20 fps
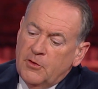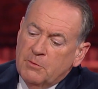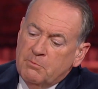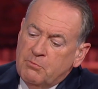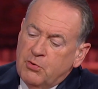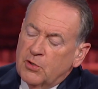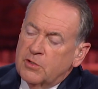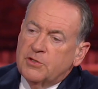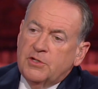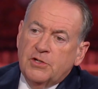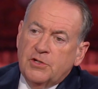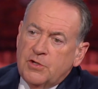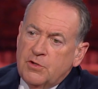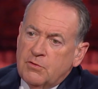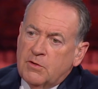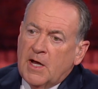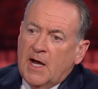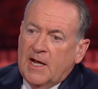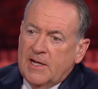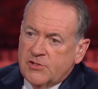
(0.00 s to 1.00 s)
The book that
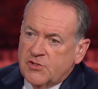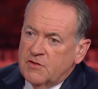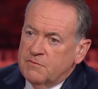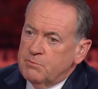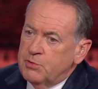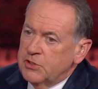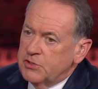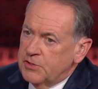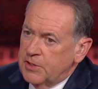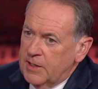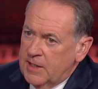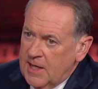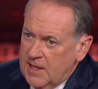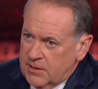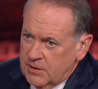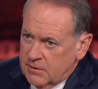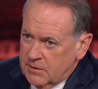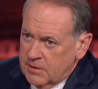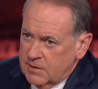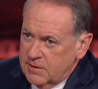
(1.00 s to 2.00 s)
you guys have put
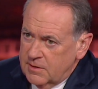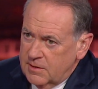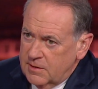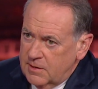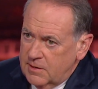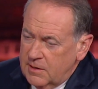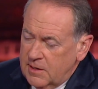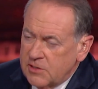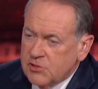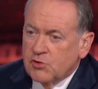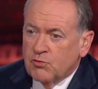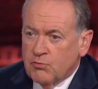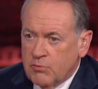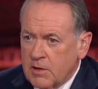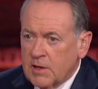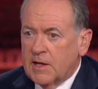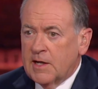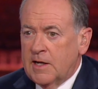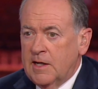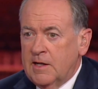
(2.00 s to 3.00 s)
together is
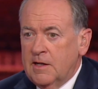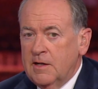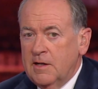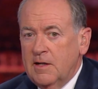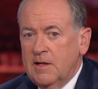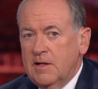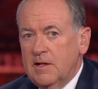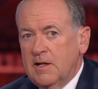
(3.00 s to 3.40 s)
really.